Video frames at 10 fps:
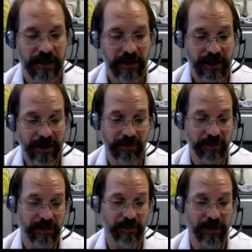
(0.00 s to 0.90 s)
Now, I can't really
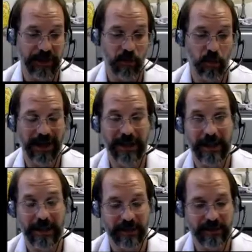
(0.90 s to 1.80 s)
explain why that
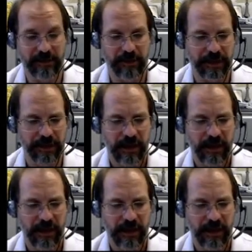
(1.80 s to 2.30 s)
is, but